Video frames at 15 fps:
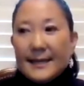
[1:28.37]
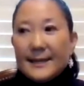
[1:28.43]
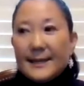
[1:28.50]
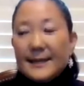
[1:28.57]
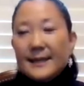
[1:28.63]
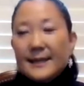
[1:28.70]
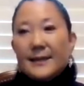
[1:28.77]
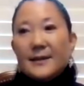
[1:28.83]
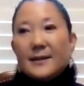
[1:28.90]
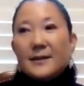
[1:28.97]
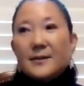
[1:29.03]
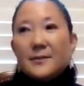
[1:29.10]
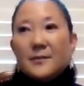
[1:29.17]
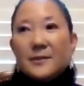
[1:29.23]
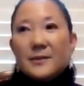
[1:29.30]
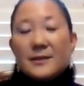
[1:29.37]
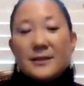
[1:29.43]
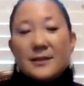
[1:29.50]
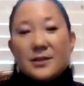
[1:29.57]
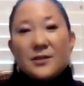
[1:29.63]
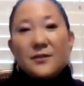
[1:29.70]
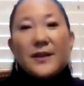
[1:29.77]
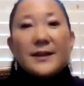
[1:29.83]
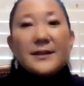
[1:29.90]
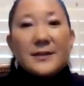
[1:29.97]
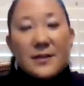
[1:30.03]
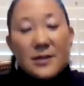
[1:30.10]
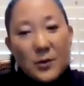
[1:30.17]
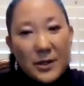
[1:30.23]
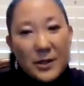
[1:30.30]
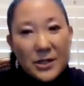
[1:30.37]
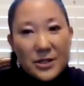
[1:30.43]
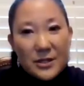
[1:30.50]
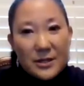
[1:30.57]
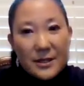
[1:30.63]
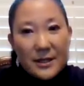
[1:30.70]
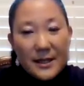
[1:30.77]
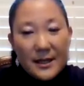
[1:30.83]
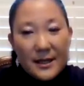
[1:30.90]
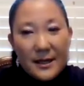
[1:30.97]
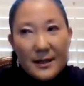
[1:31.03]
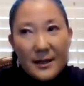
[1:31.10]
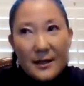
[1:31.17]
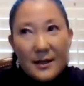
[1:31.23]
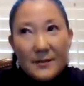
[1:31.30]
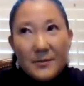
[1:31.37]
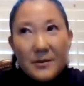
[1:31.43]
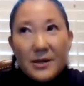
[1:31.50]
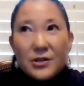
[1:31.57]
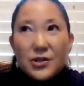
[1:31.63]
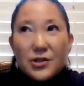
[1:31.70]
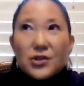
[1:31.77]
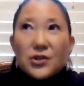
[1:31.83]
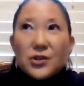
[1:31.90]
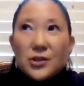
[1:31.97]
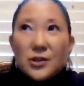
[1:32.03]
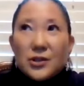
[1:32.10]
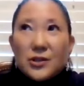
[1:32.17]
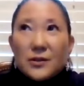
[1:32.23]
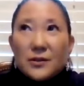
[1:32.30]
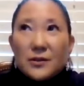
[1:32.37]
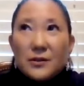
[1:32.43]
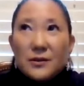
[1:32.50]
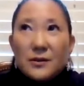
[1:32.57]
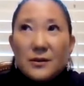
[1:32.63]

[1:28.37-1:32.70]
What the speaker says: And I think since you've asked the question, I'm not sure